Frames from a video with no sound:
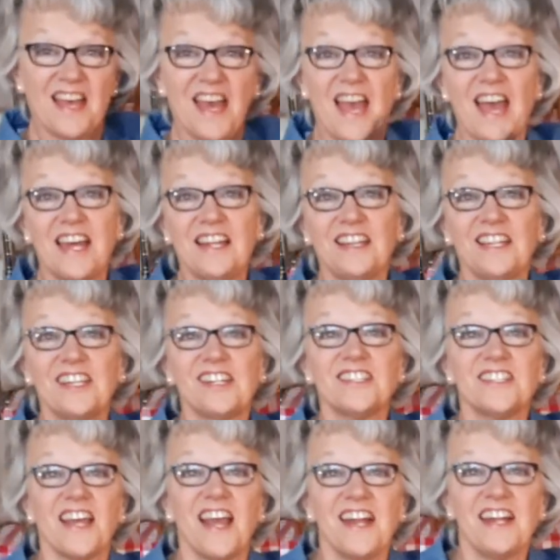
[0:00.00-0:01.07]
and little
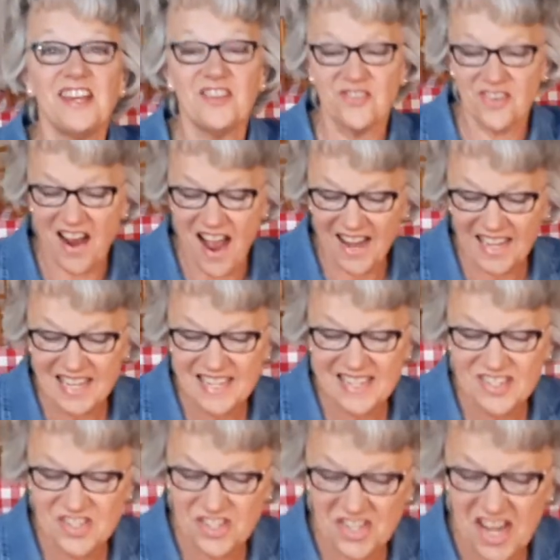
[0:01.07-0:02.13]
tiny
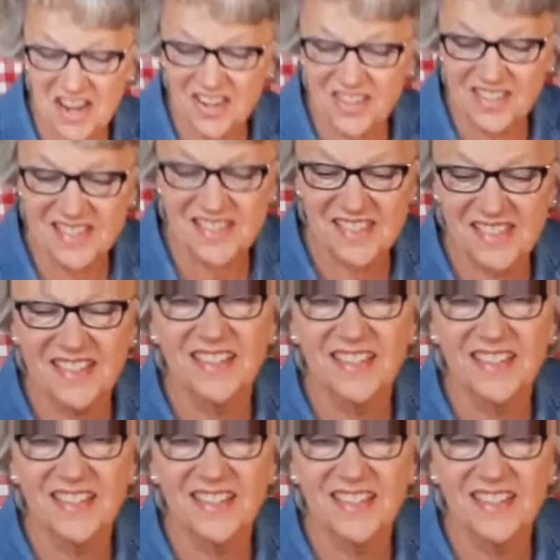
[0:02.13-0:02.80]
rocking chairs.